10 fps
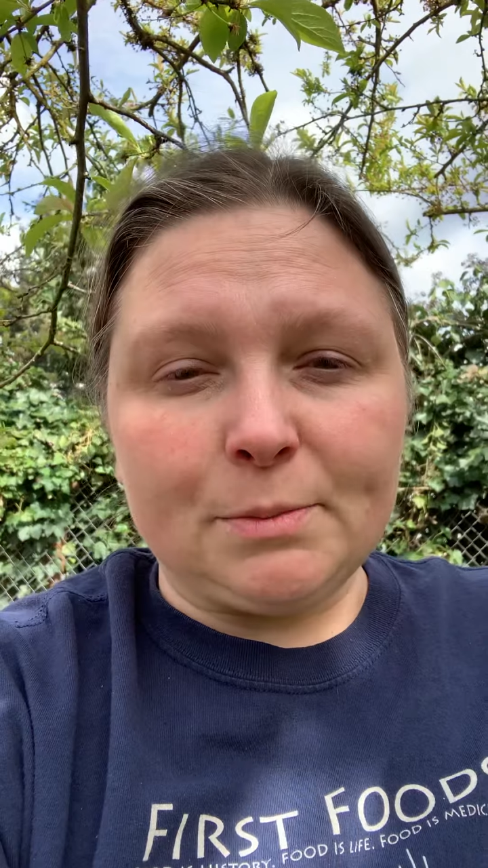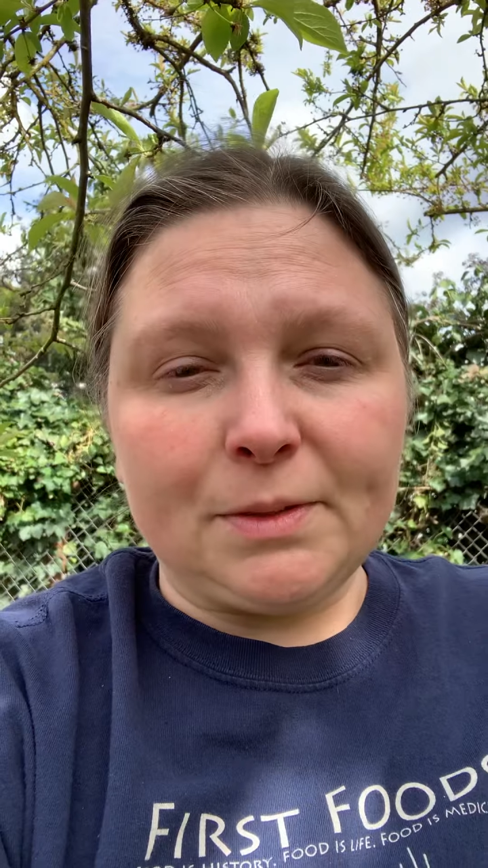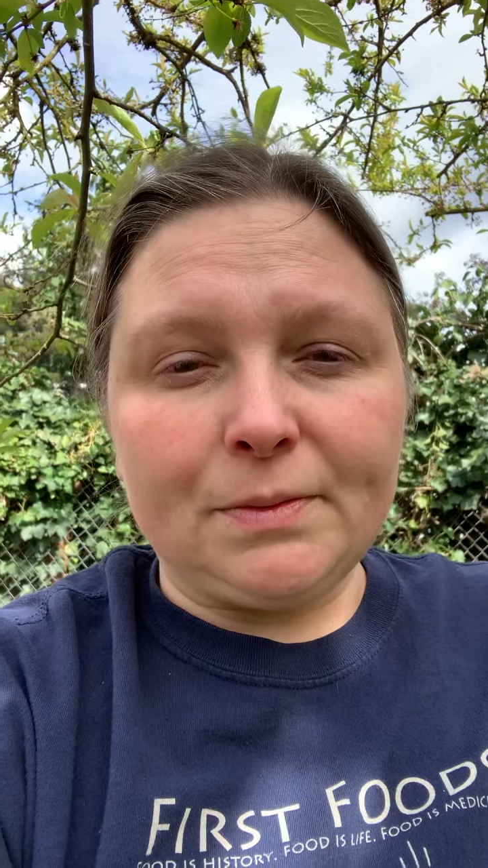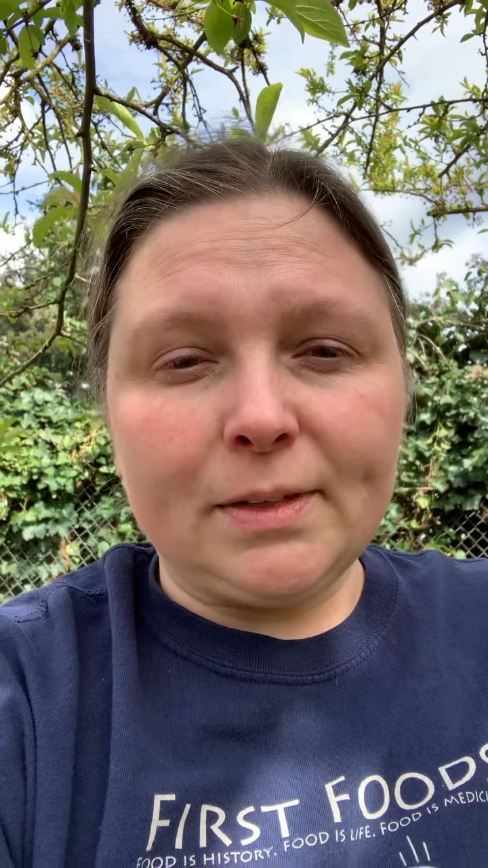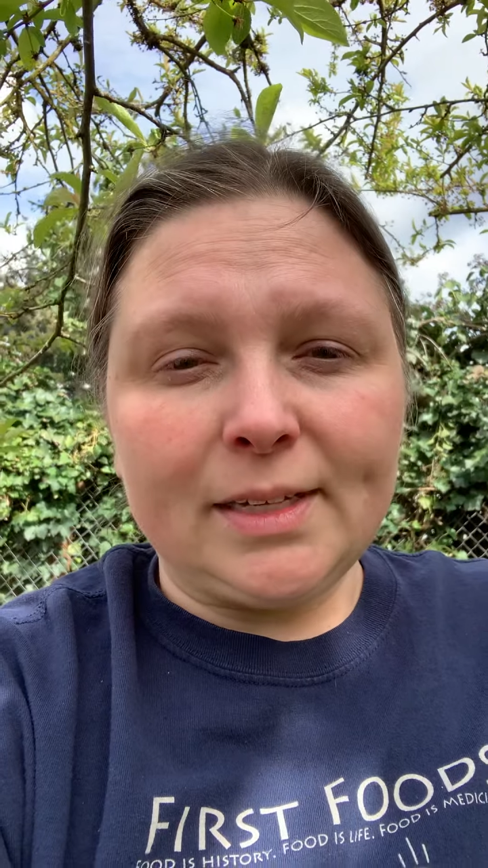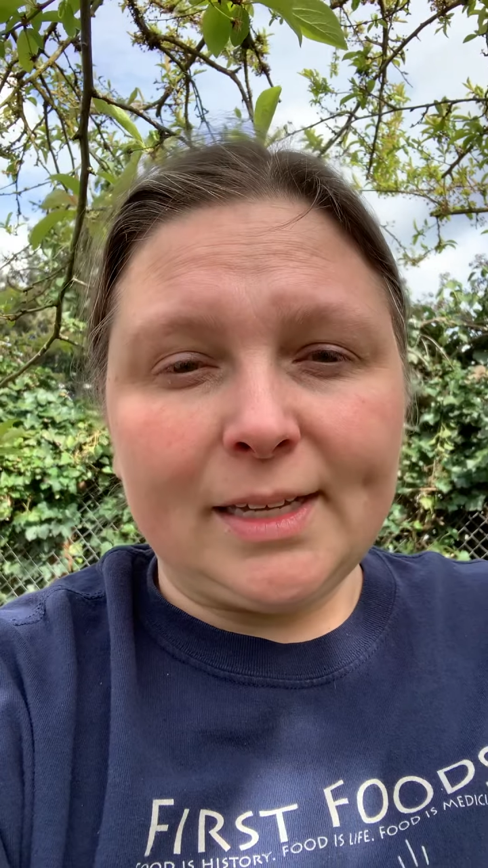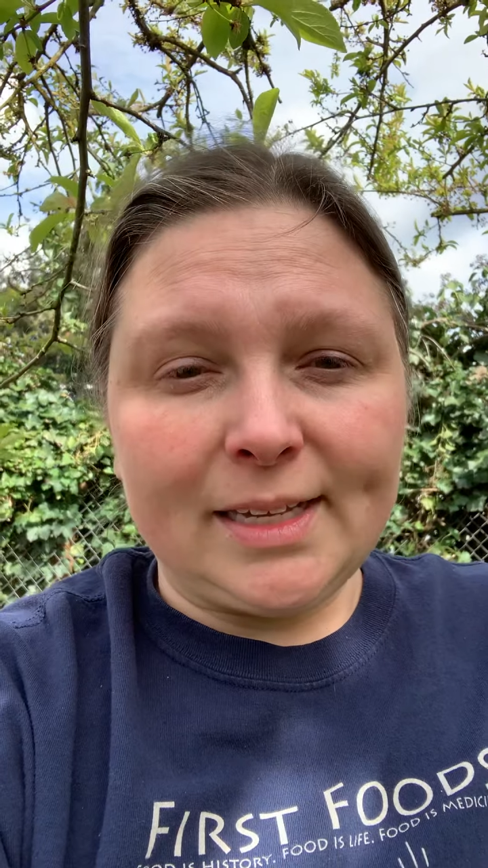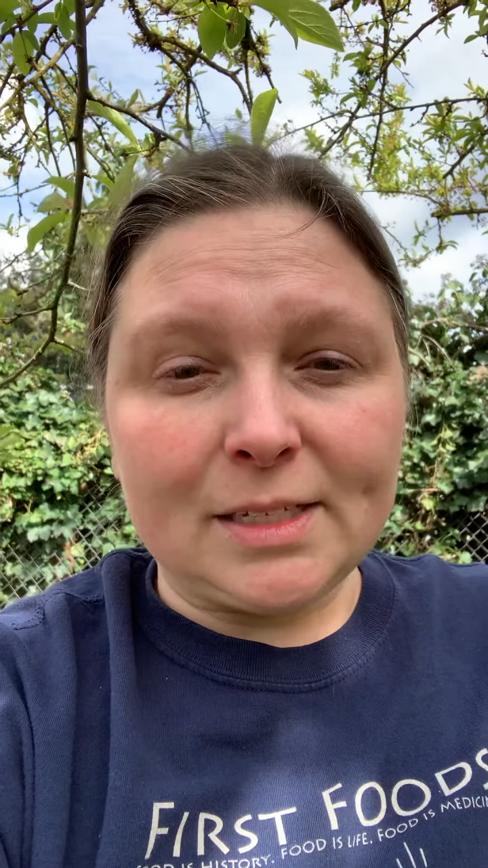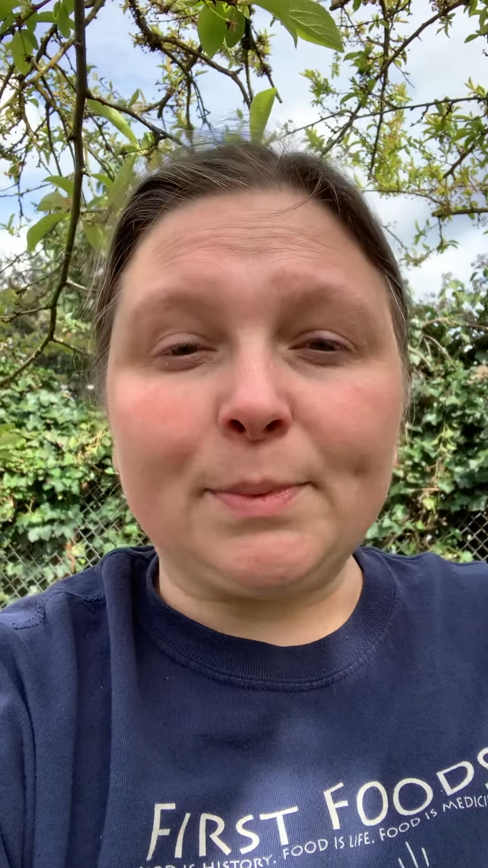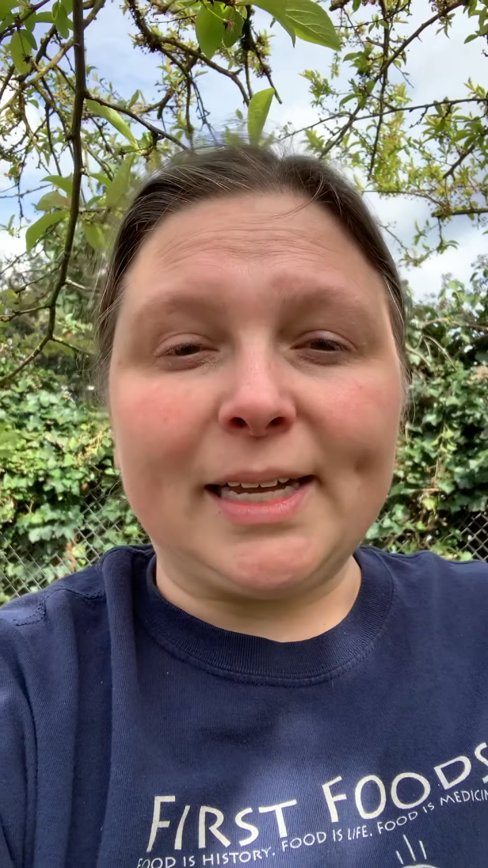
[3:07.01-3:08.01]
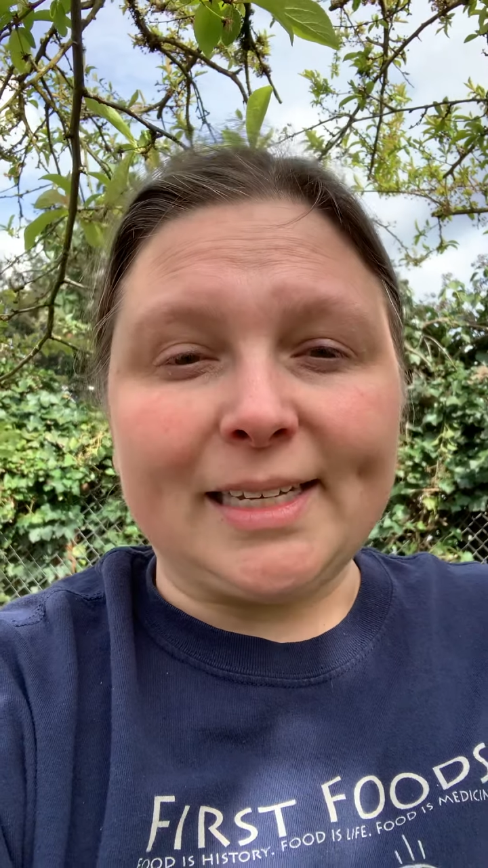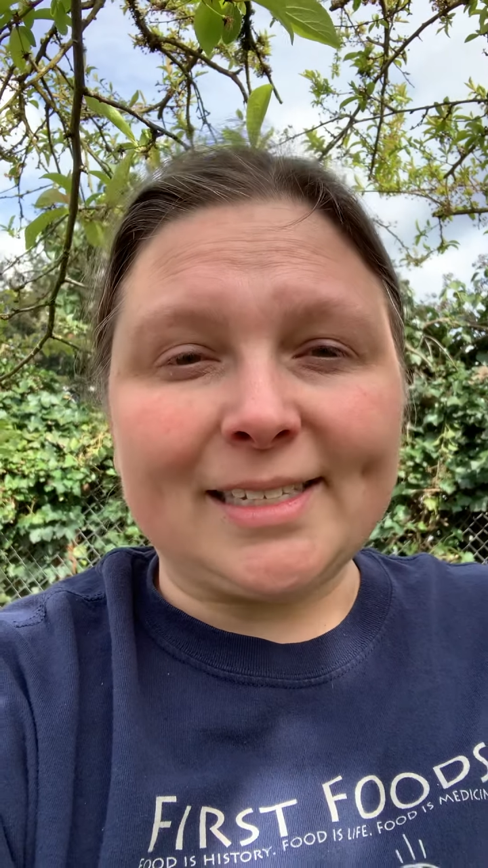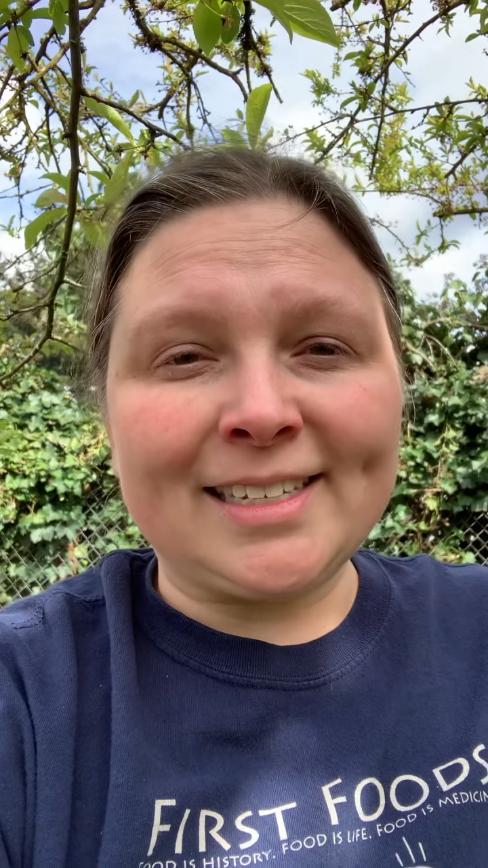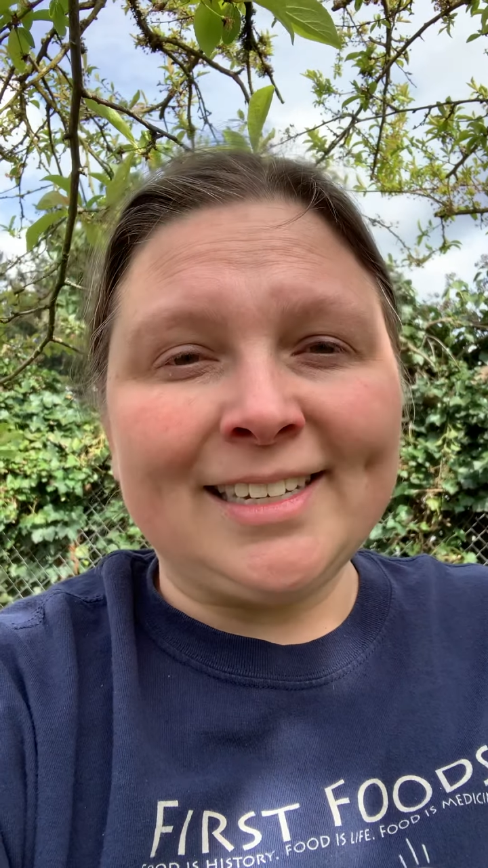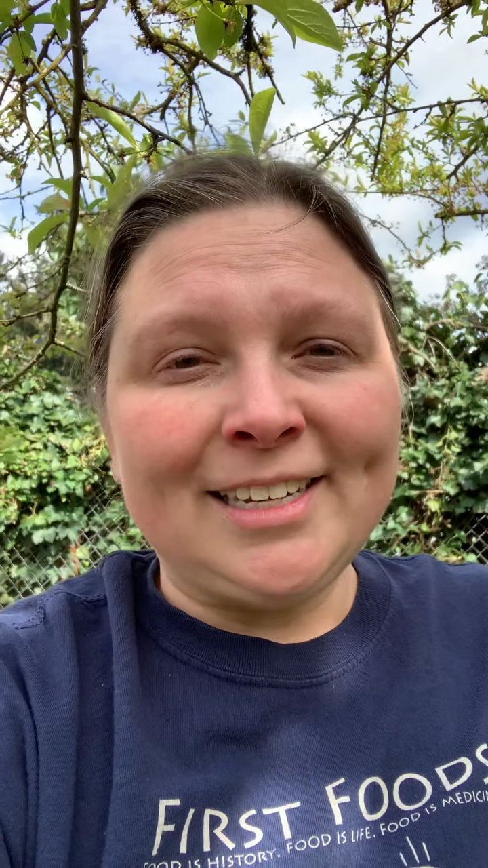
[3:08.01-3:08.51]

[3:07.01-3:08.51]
of his place.